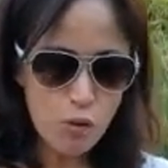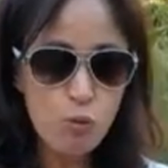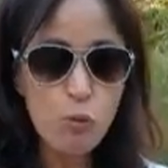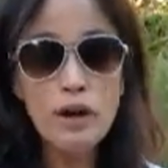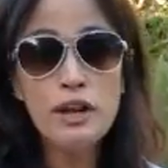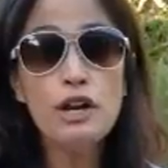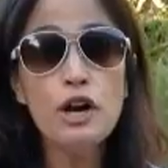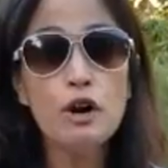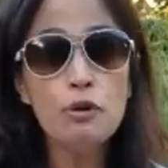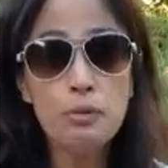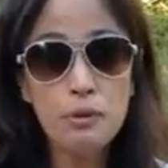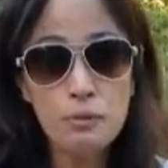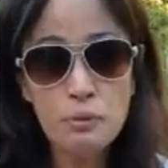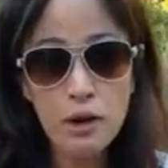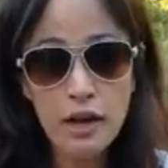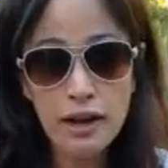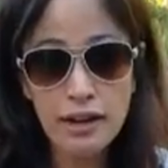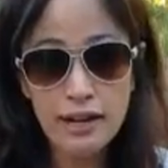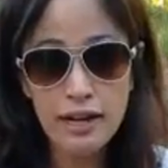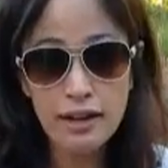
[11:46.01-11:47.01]
One open
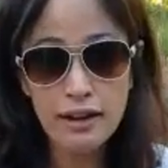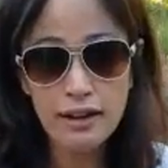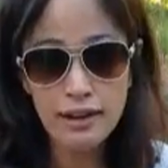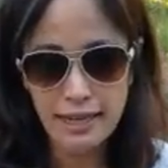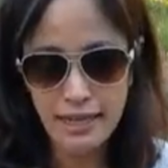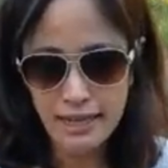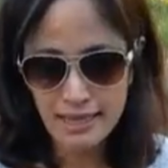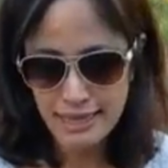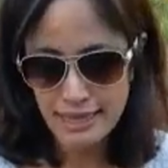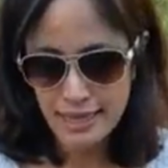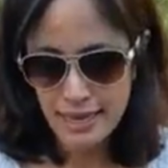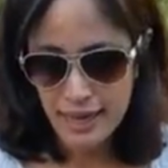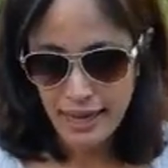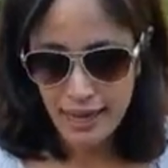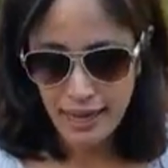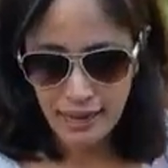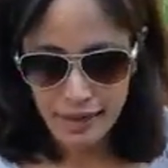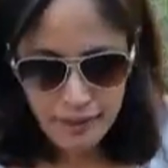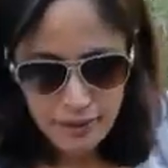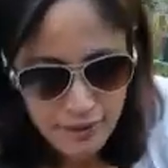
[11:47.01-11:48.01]
pocket on each
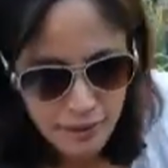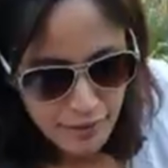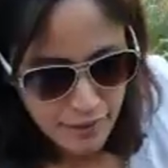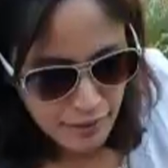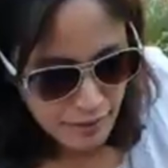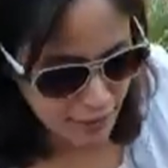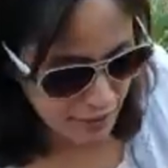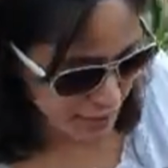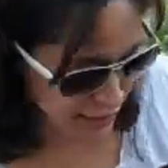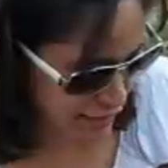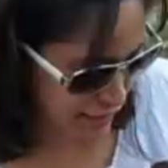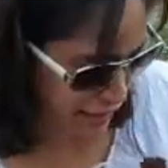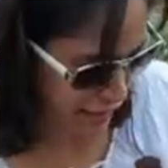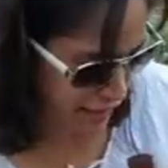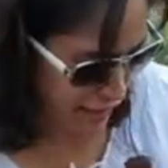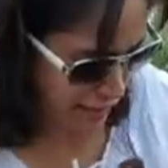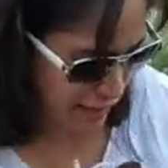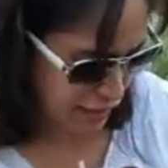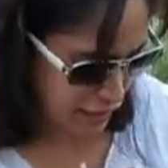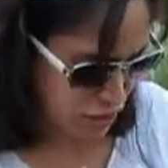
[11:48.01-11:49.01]
side. And I
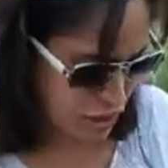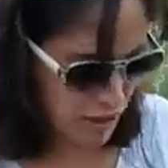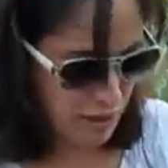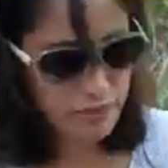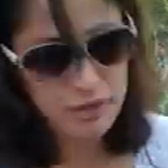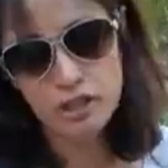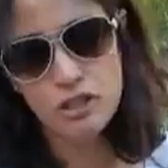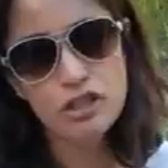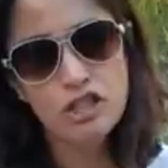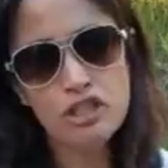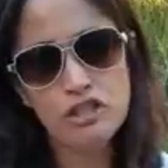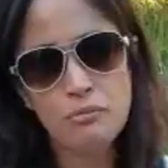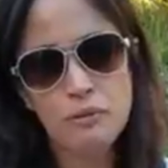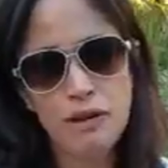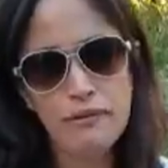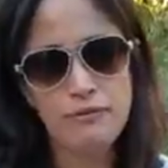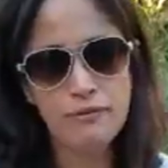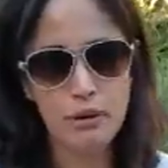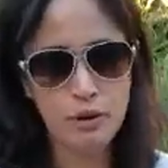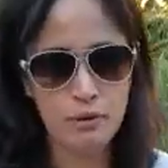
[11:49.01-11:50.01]
can actually, I was going to show you
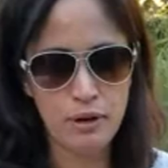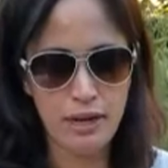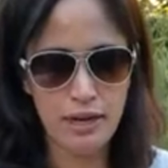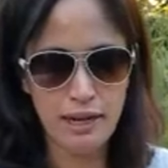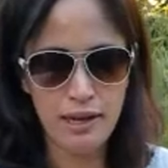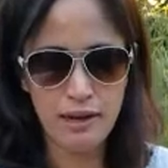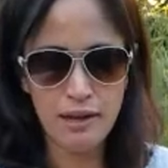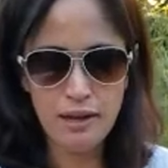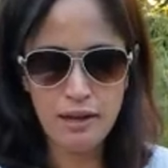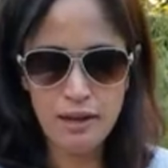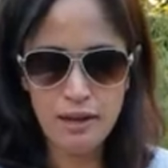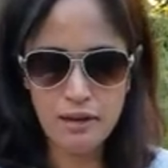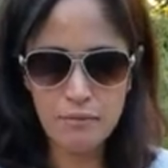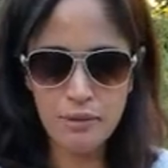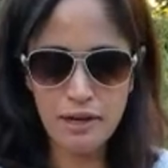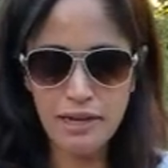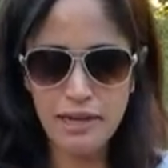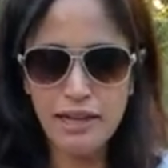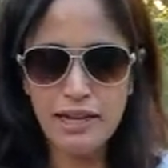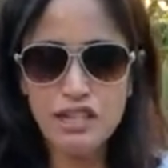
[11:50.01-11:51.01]
my phone in it,
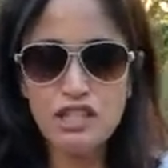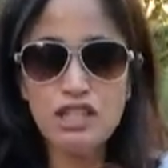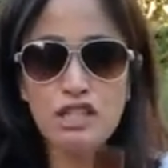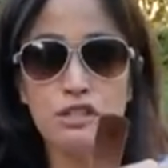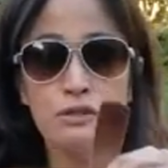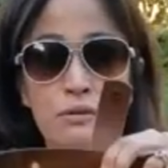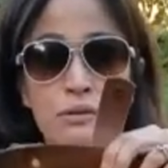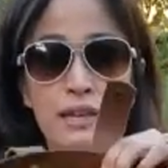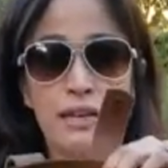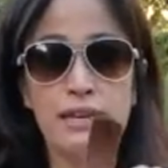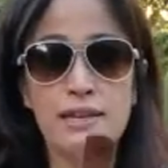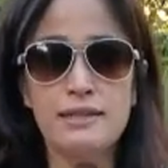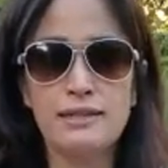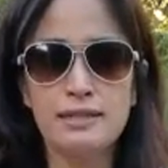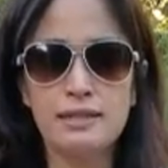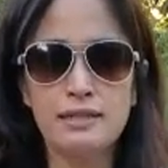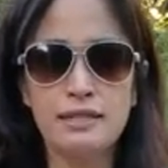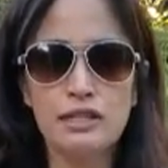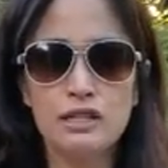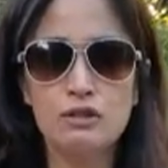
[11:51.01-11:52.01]
but I can actually do this
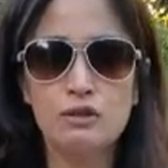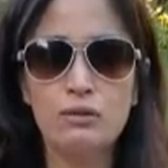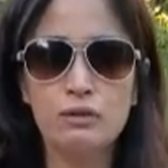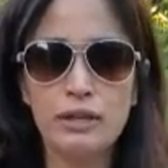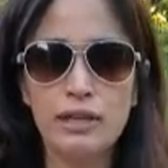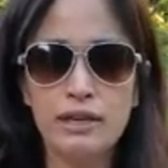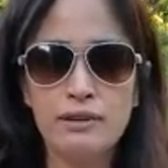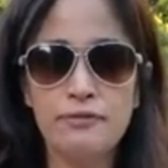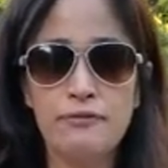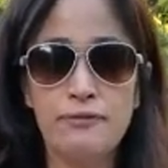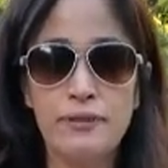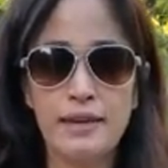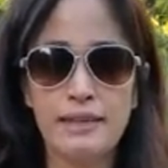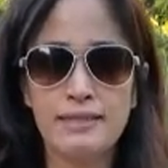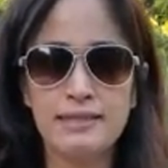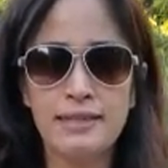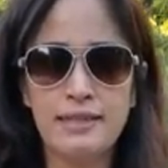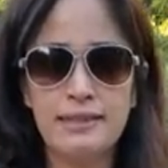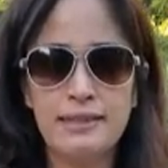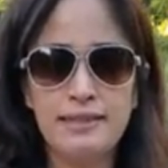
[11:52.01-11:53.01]
because it's only
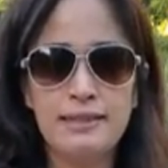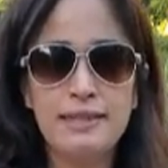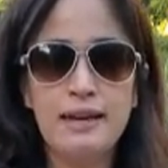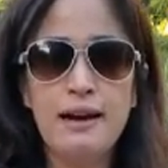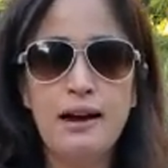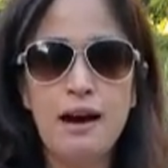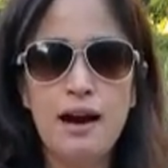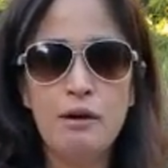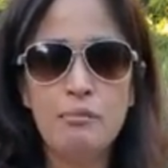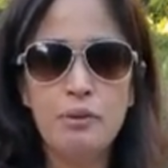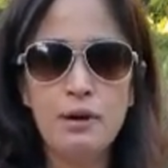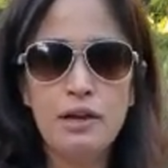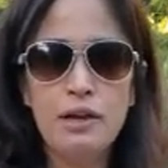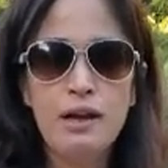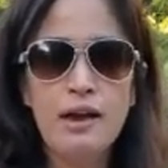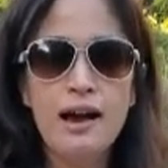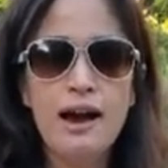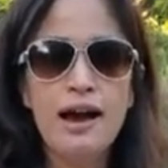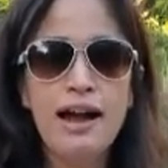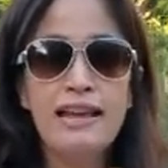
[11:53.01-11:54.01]
affixed at the top.
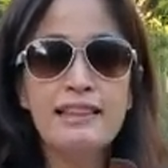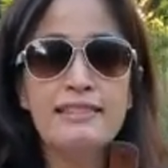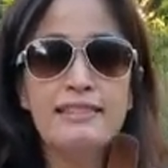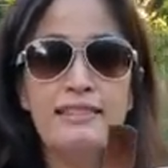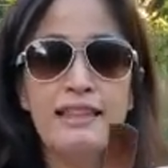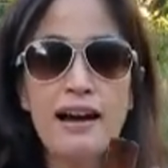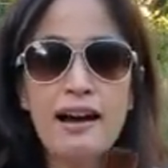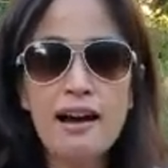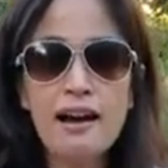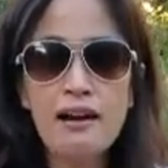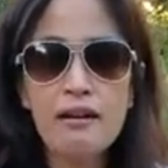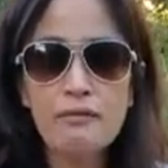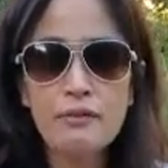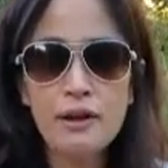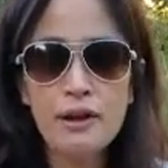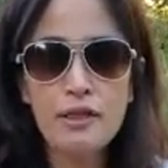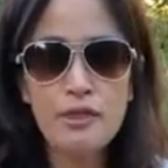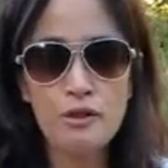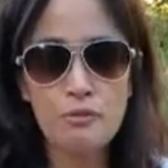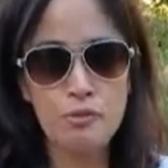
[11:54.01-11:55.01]
I
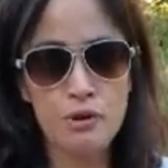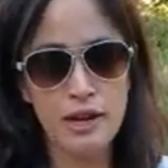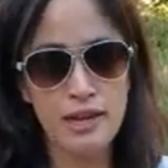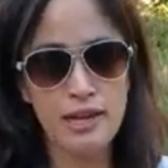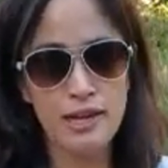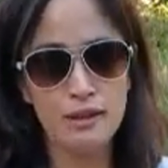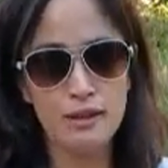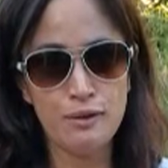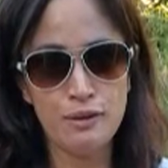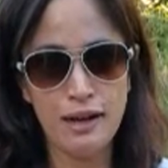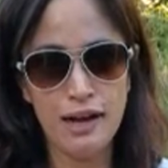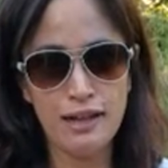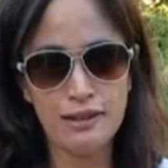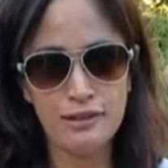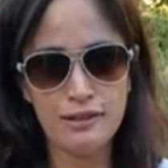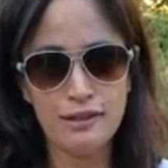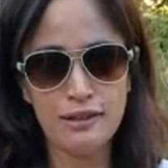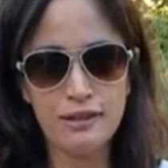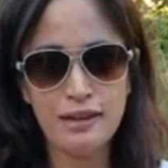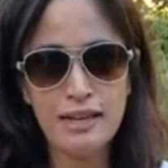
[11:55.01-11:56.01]
love the bright yellow
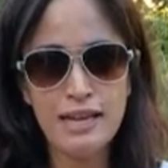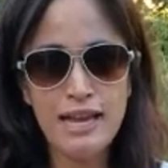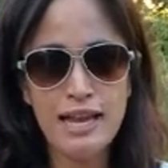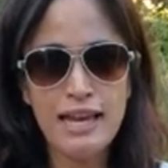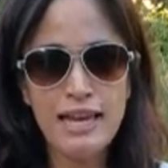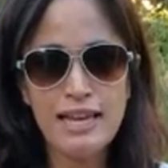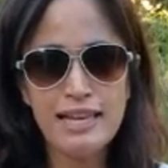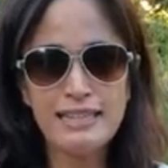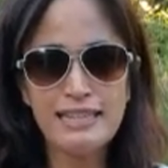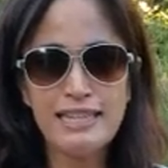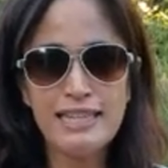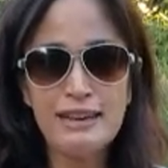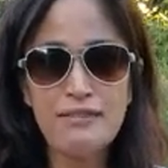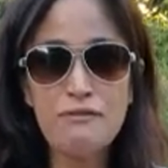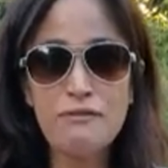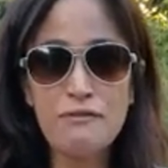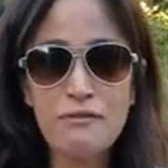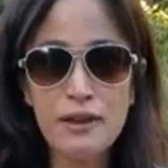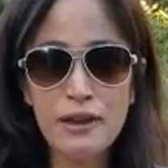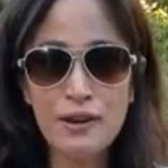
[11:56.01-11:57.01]
color. It's
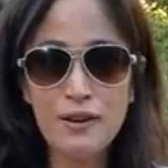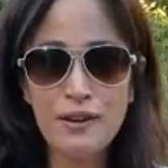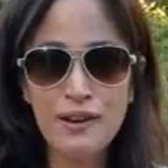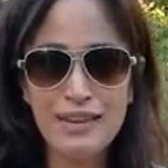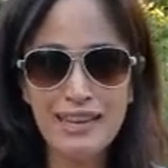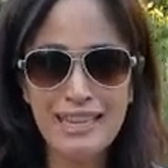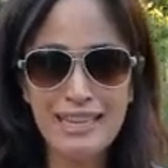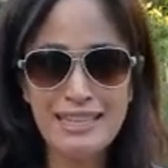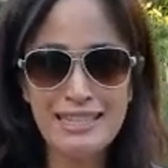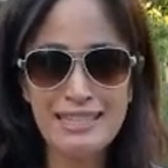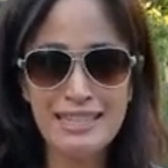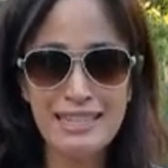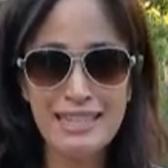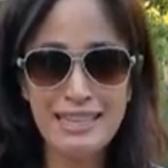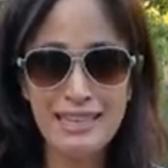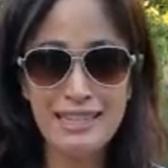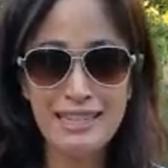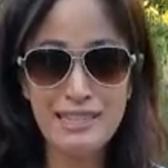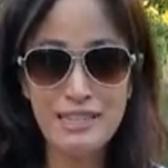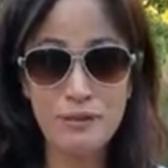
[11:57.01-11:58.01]
very
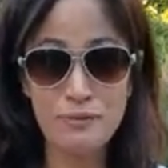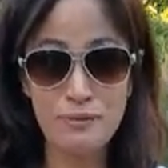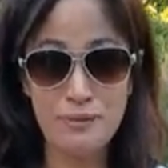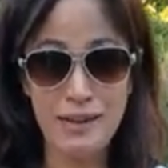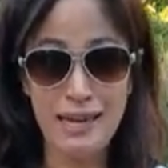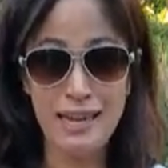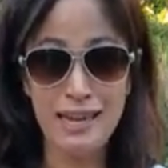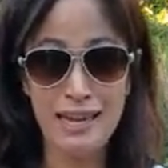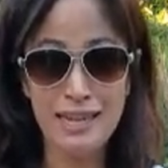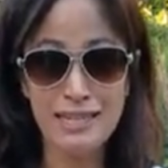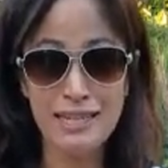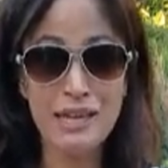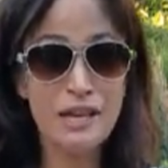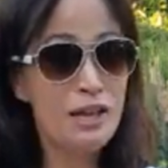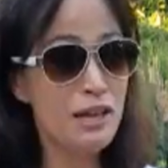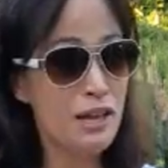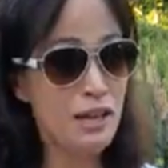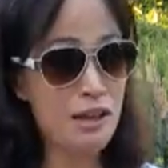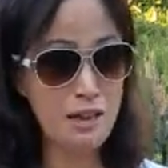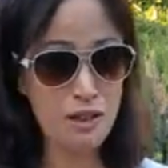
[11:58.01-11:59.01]
easy to find
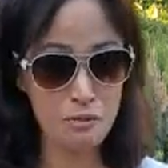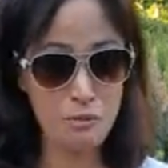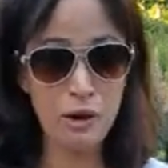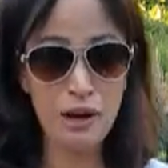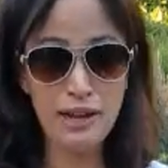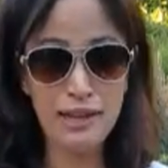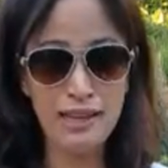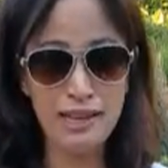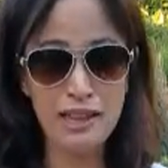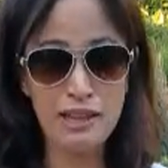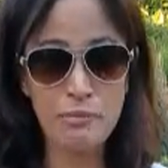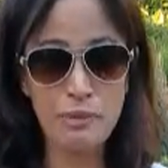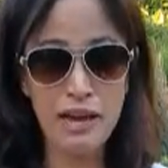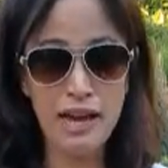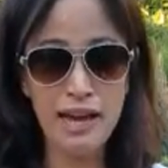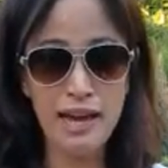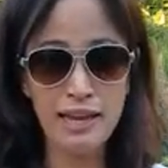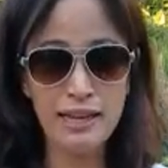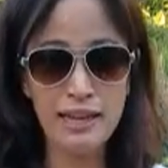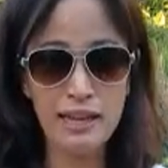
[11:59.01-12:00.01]
the pocket in the
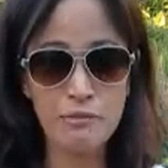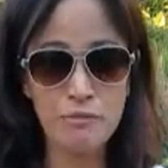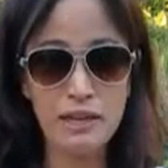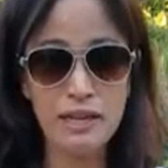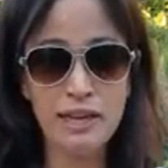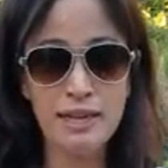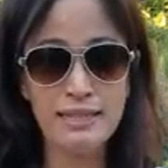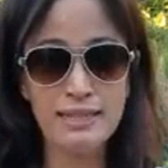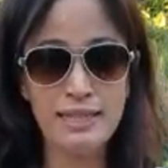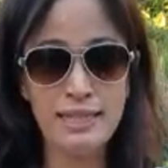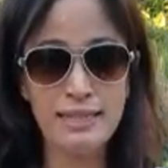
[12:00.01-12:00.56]
bag, and because